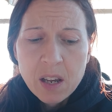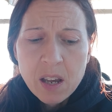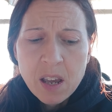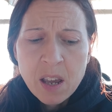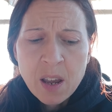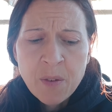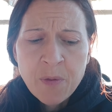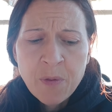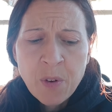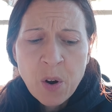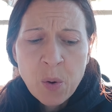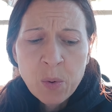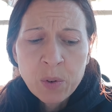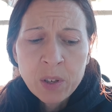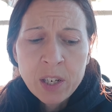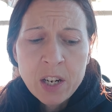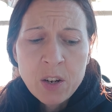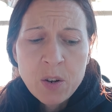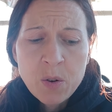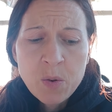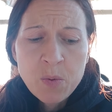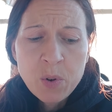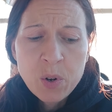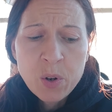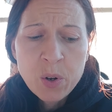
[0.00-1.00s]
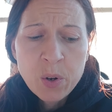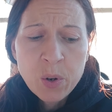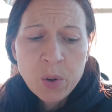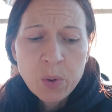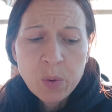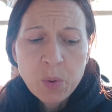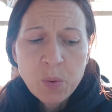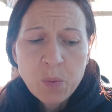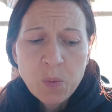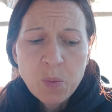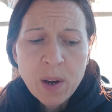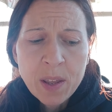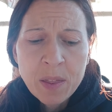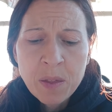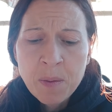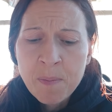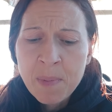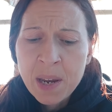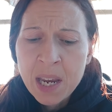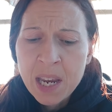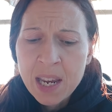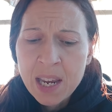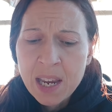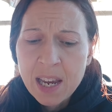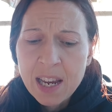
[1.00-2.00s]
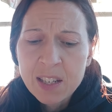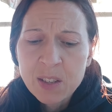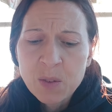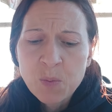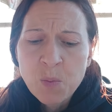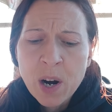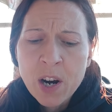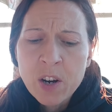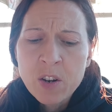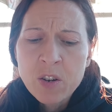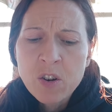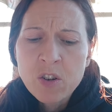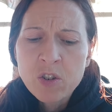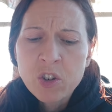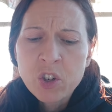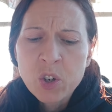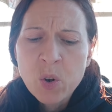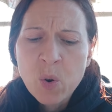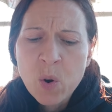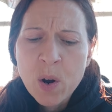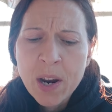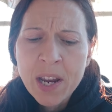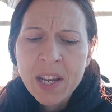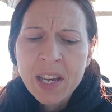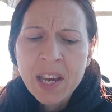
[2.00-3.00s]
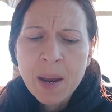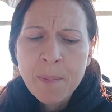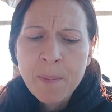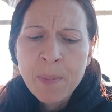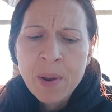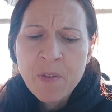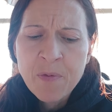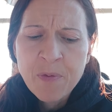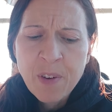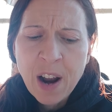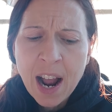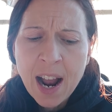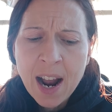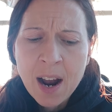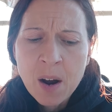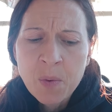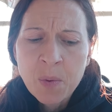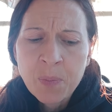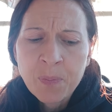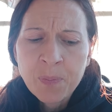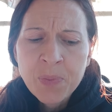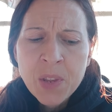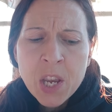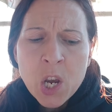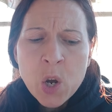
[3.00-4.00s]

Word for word: if only you knew, with me is where your joy can be found.